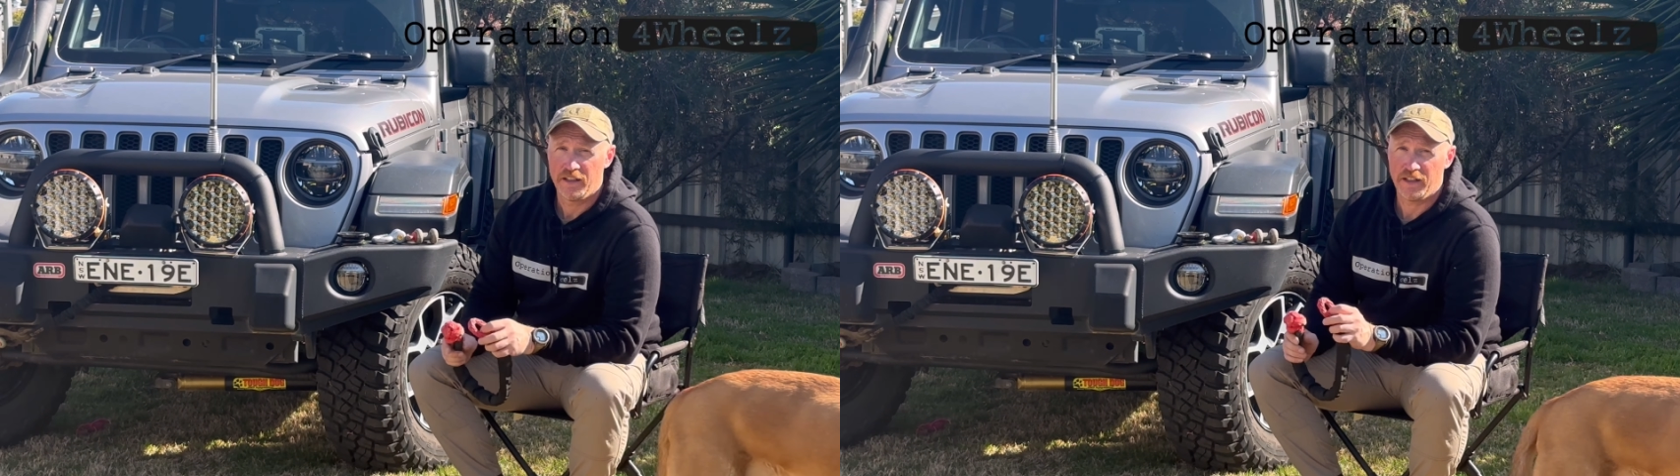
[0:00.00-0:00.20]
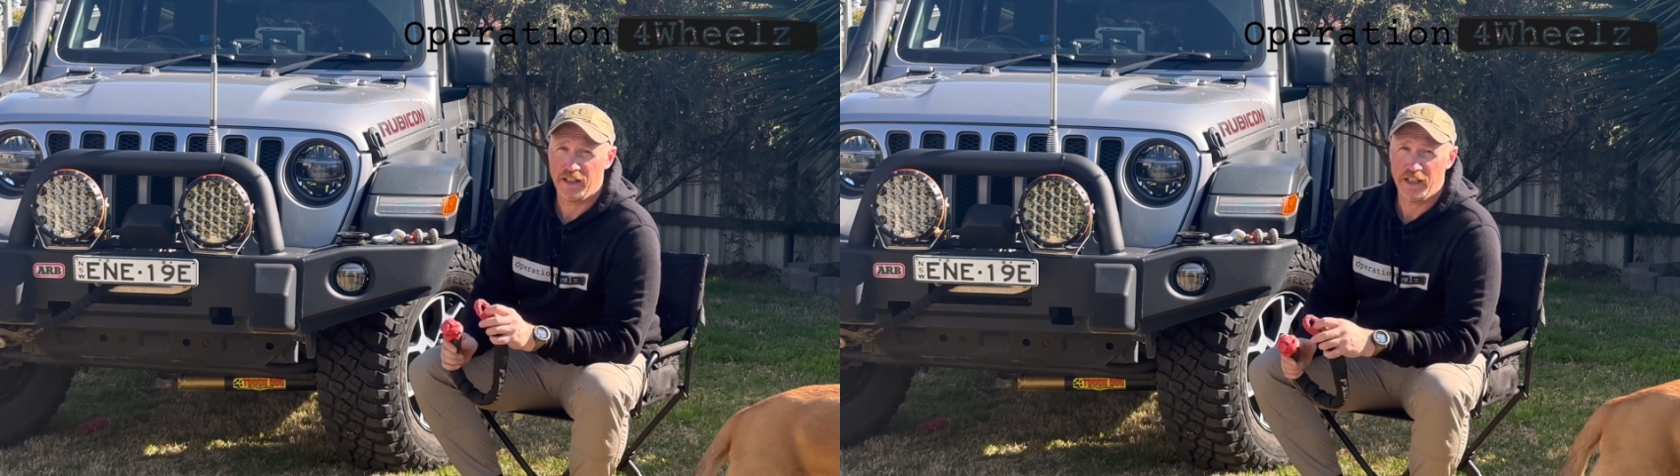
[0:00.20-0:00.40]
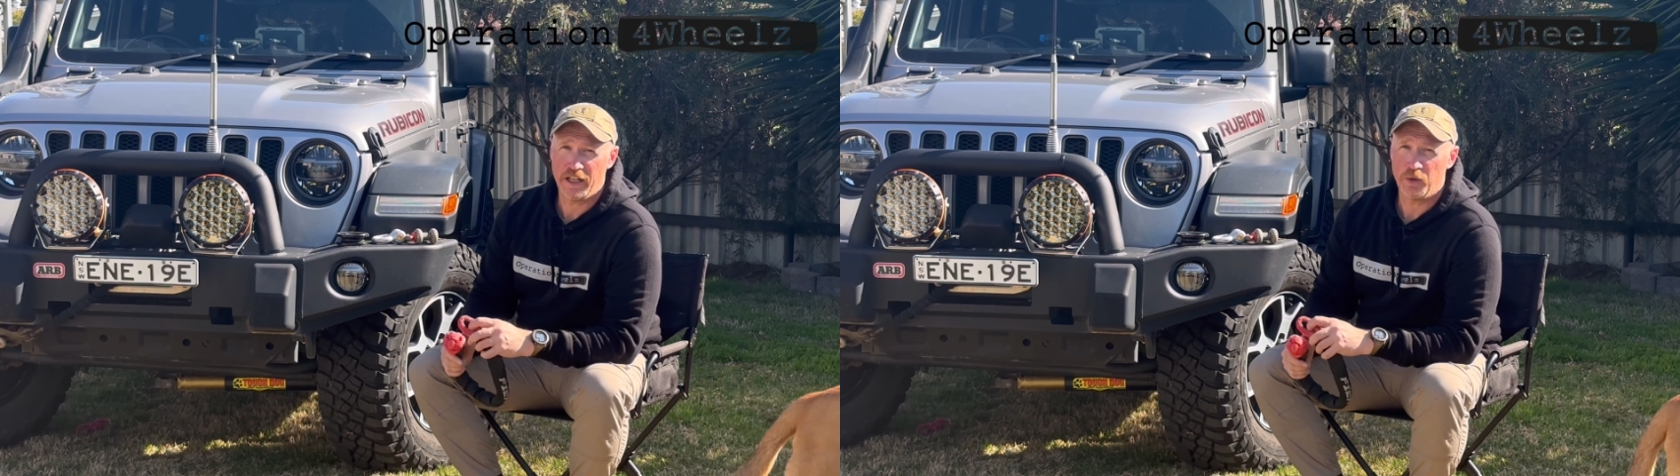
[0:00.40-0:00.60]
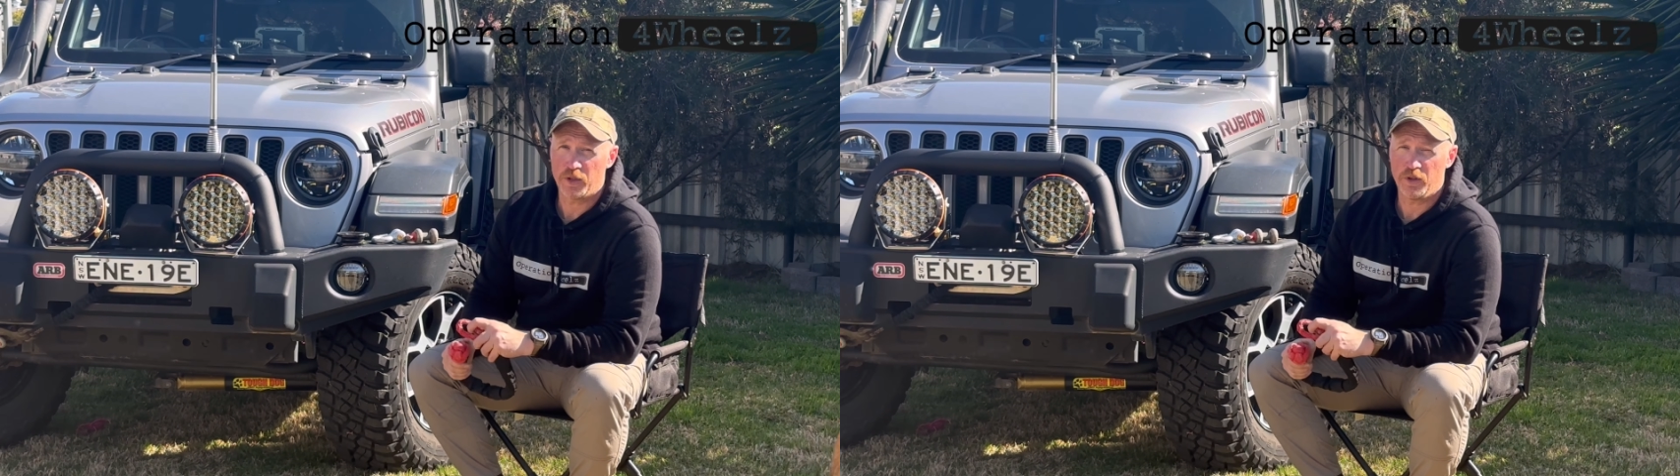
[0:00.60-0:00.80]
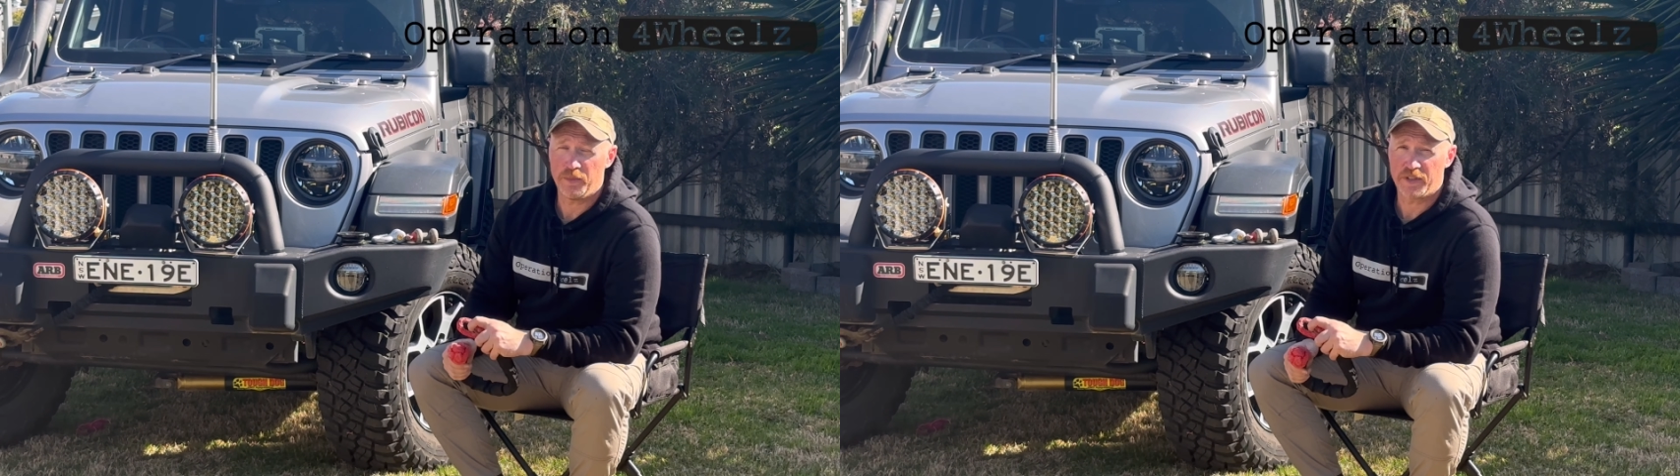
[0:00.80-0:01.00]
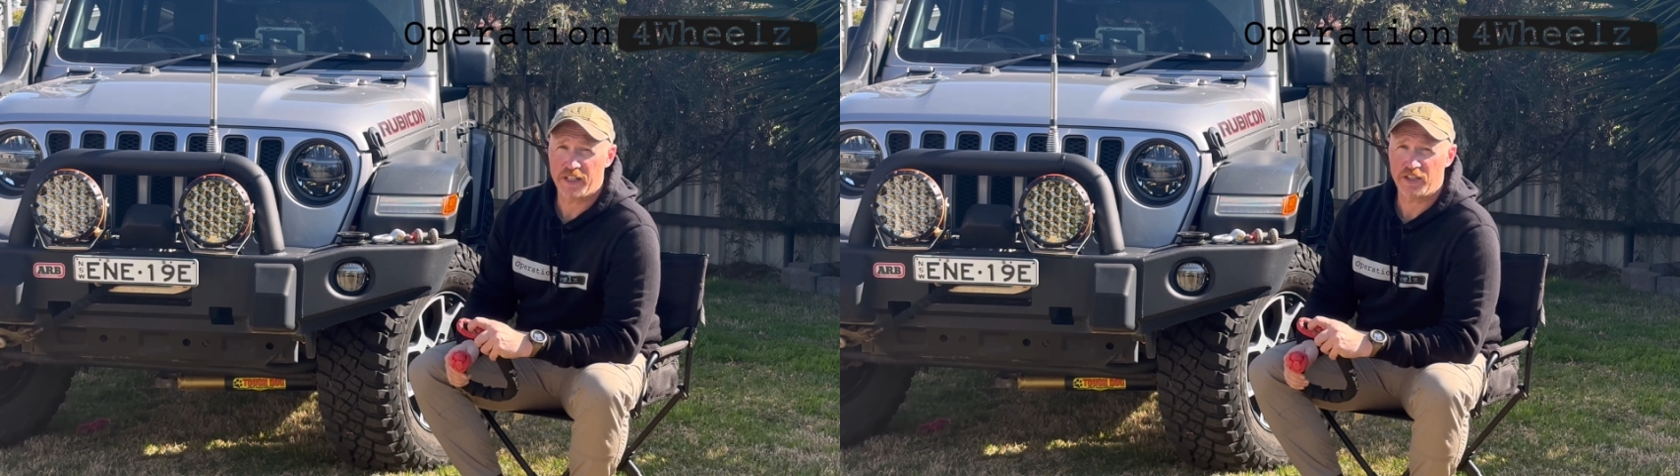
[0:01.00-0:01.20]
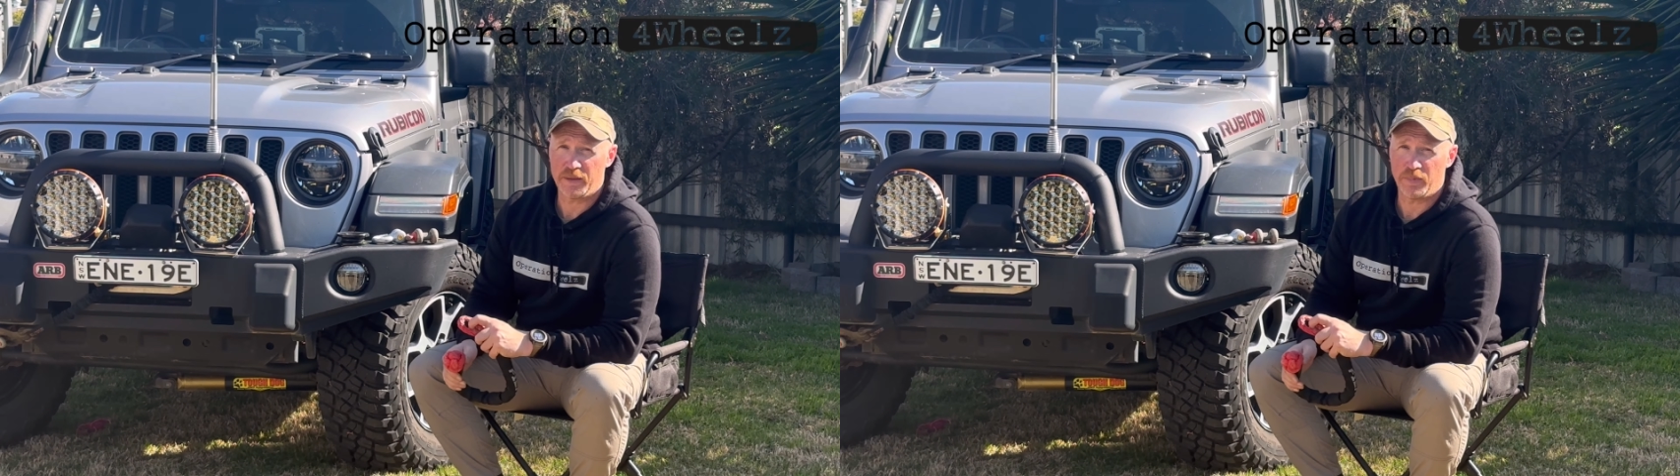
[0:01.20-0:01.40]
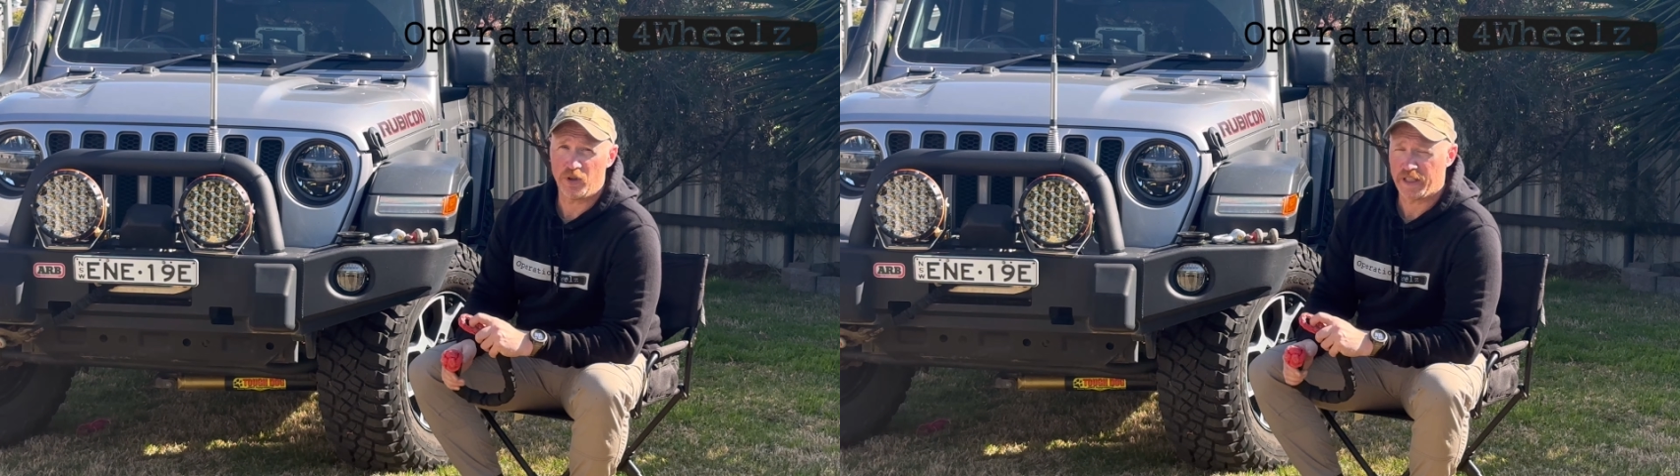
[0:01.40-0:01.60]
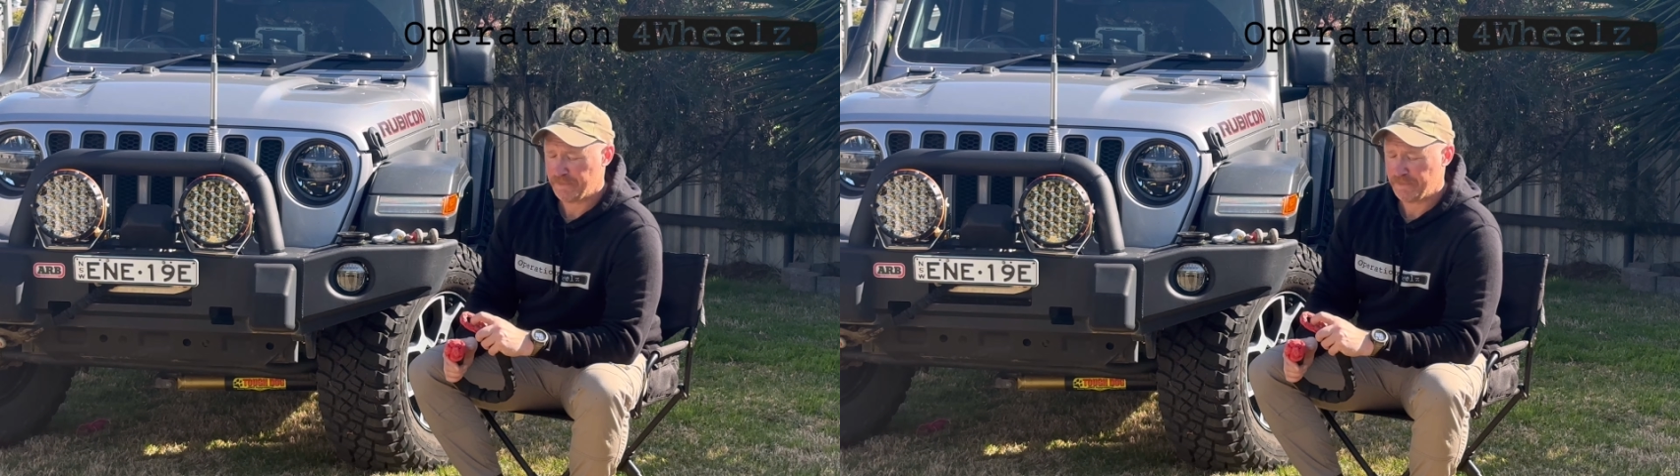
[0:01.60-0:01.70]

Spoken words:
and know what equipment to actually buy.